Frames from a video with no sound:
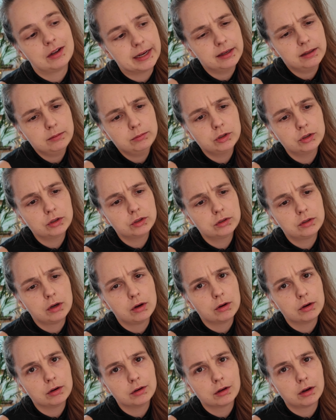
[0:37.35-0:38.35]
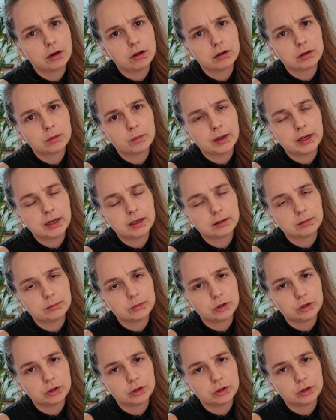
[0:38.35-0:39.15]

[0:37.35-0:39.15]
And I'm just learning along the way, and I'm